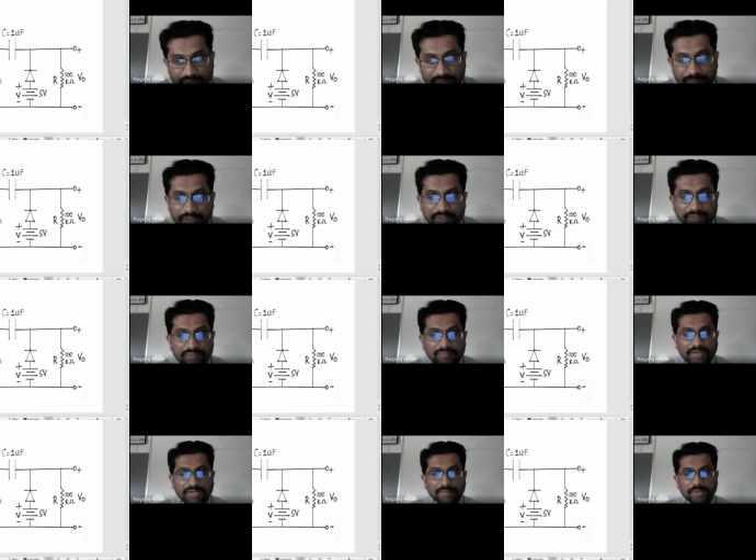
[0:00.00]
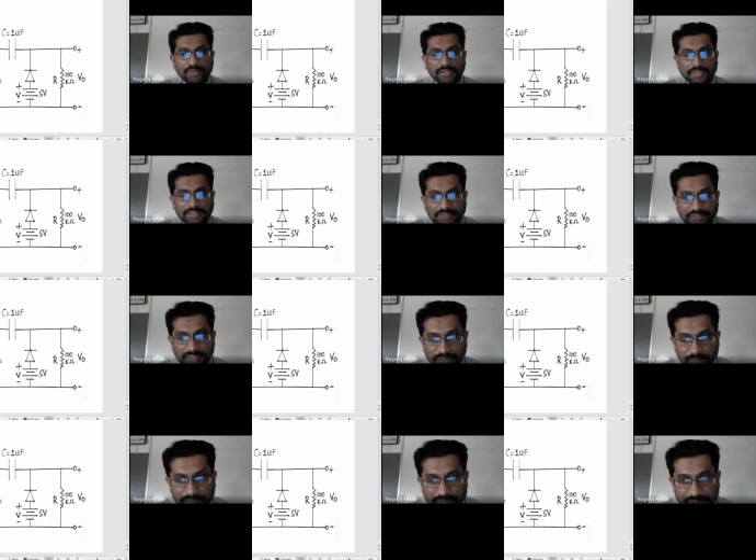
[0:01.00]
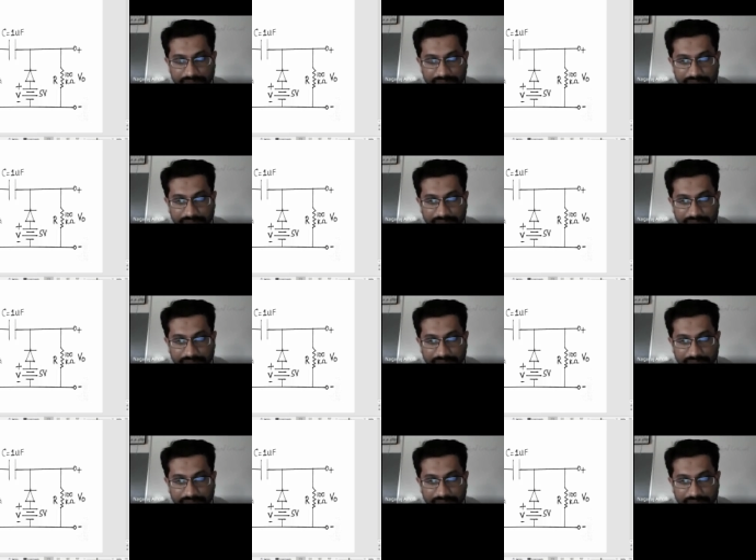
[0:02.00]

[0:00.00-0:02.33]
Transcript: Everybody were able to understand today's